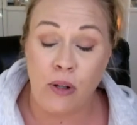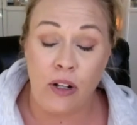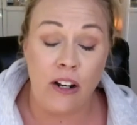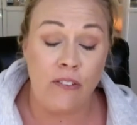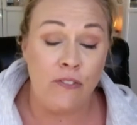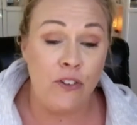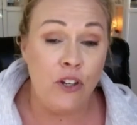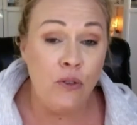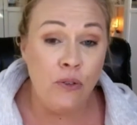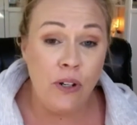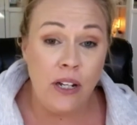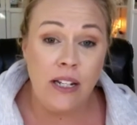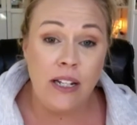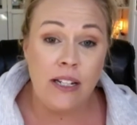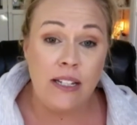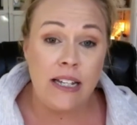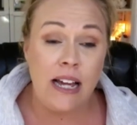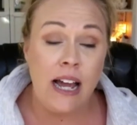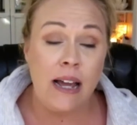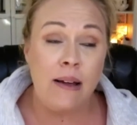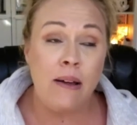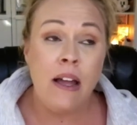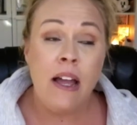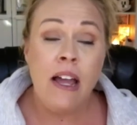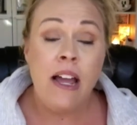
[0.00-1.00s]
And if you need to
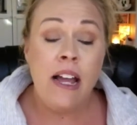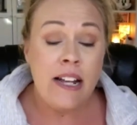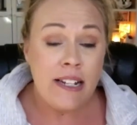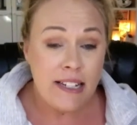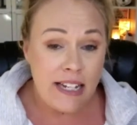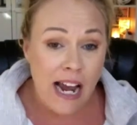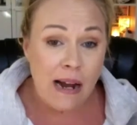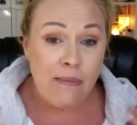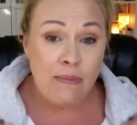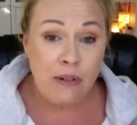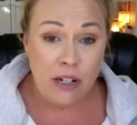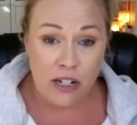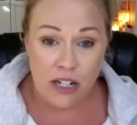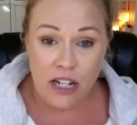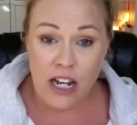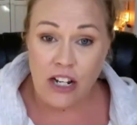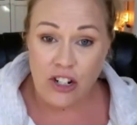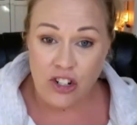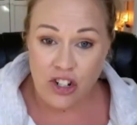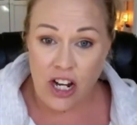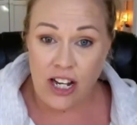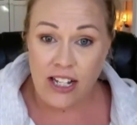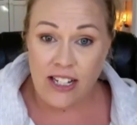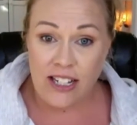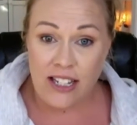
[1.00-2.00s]
time time to
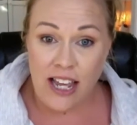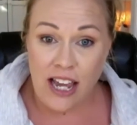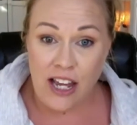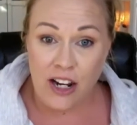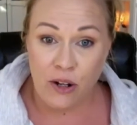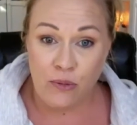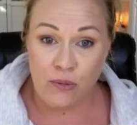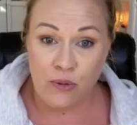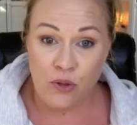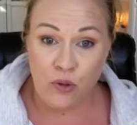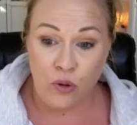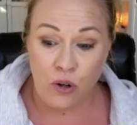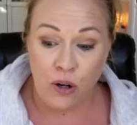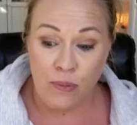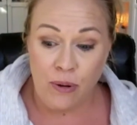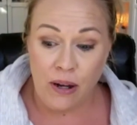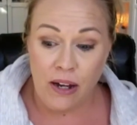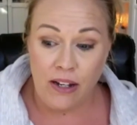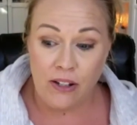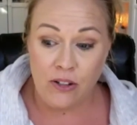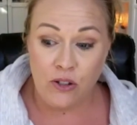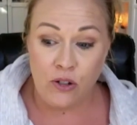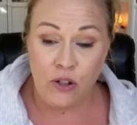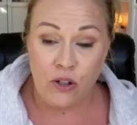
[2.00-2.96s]
digest that and absorb it